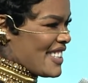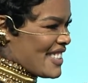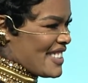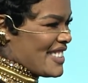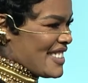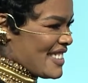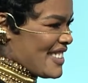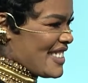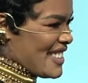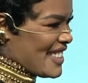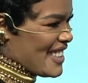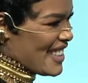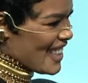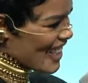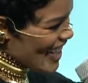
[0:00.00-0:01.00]
We need it to be
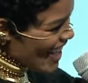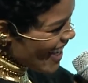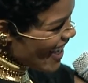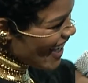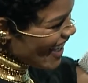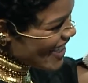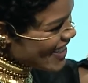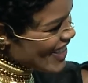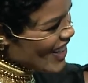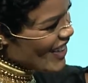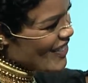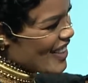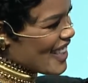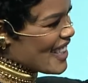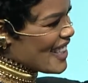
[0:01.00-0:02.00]
on, because we need more of
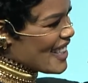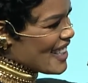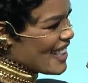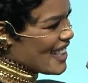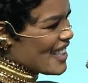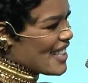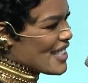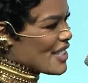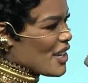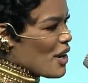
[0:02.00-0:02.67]
her in this space, right, guys?